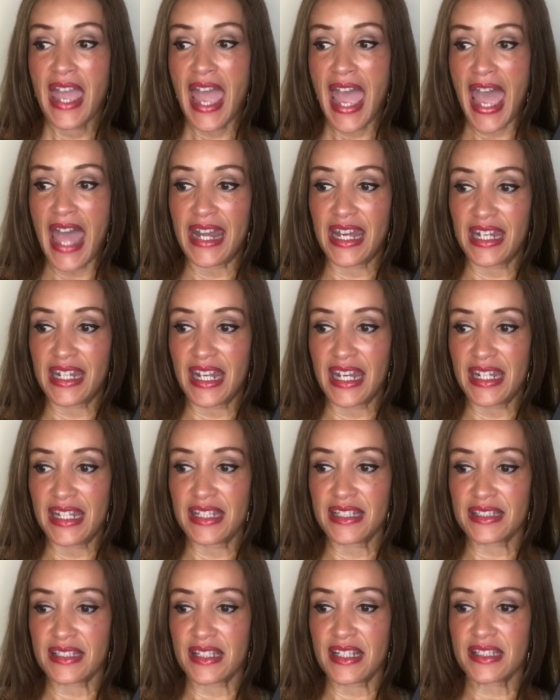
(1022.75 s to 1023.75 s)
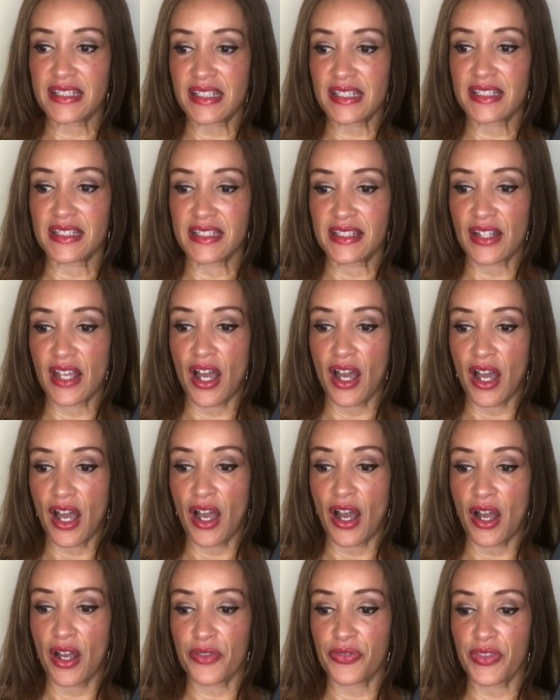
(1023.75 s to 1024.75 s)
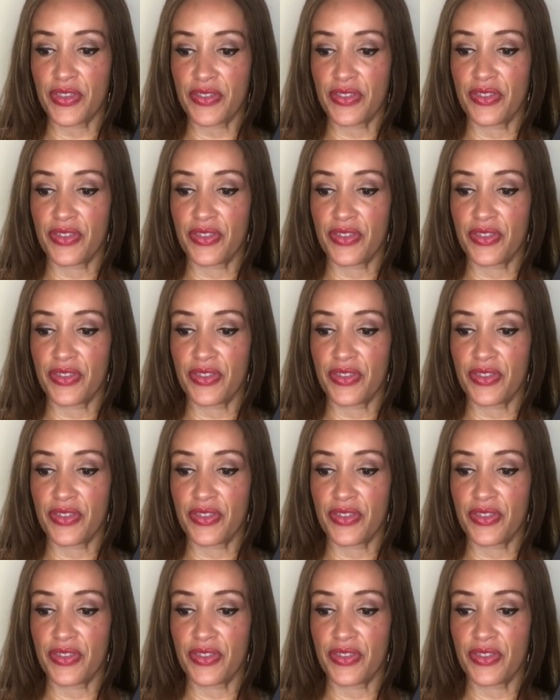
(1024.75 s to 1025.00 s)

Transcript: And it is, this is, uh, th